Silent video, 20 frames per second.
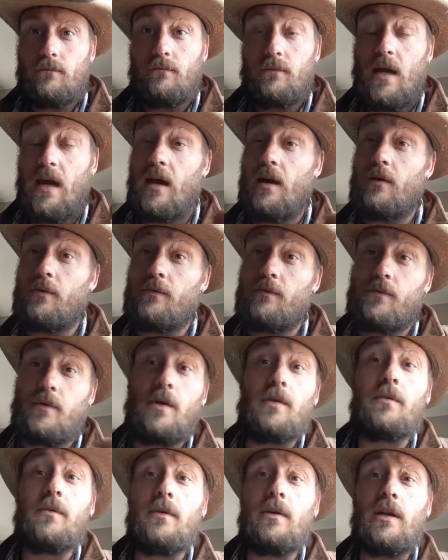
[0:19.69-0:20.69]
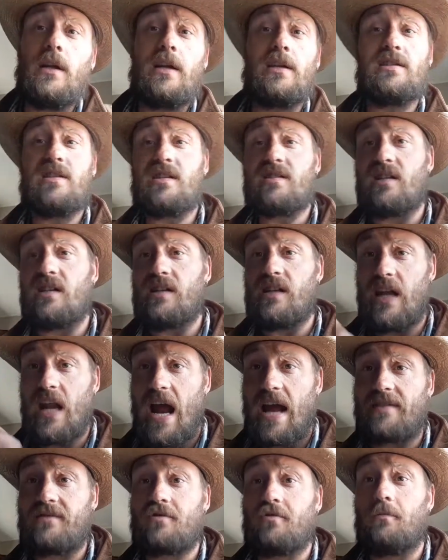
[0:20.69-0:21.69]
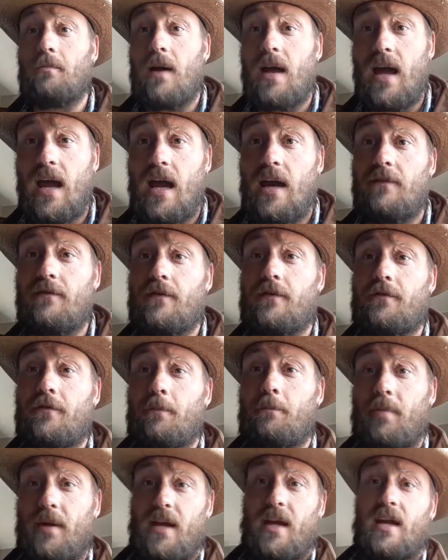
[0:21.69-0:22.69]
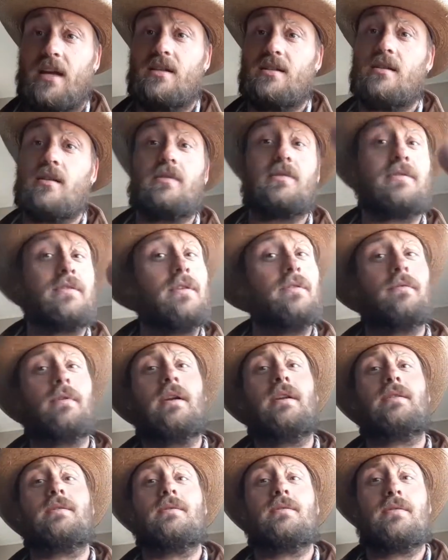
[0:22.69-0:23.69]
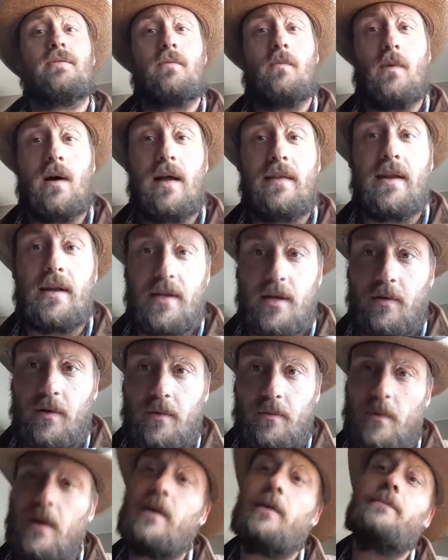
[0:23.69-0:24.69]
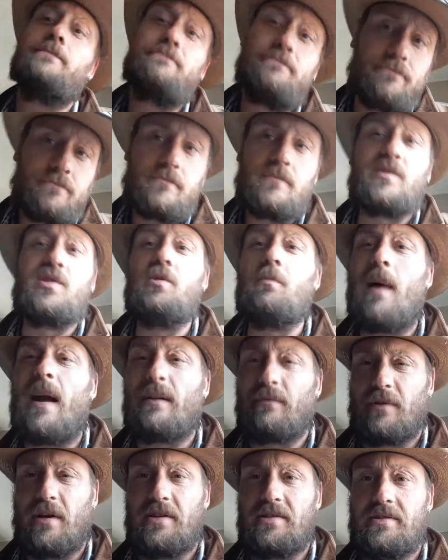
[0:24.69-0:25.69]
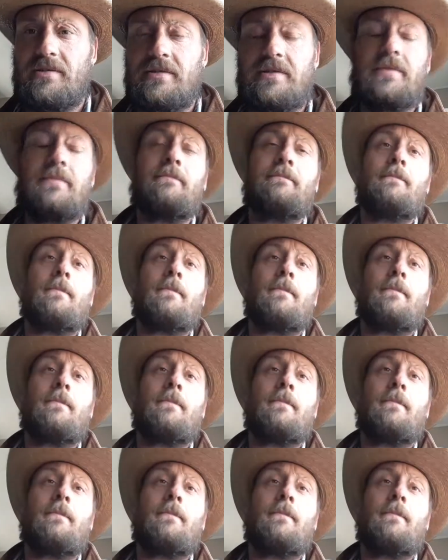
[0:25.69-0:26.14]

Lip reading: Now, rooting is just a natural behavior for pigs, and there's two reasons why they do it. Well, two main reasons.